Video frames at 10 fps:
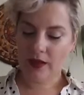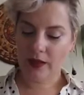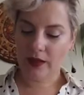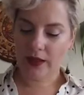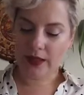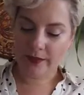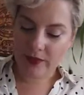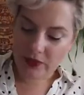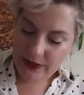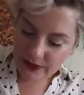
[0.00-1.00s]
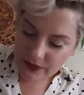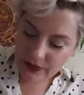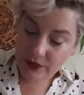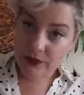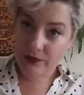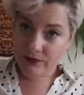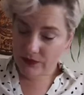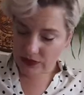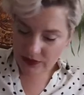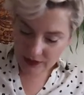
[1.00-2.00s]
I'm going to
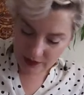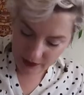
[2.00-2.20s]
just start